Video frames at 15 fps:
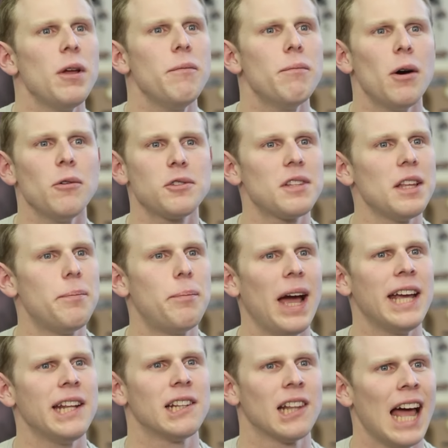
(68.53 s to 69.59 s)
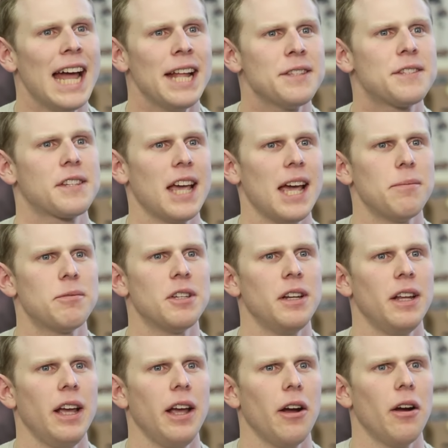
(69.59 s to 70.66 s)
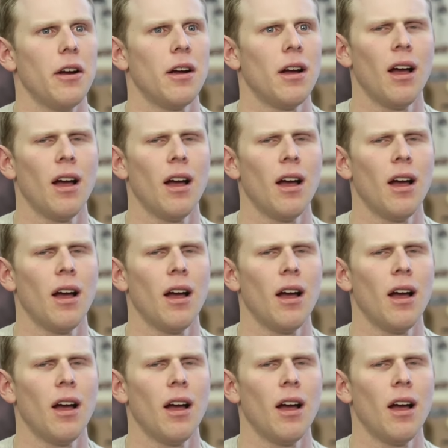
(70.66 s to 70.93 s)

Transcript: we mostly paint landscapes in here.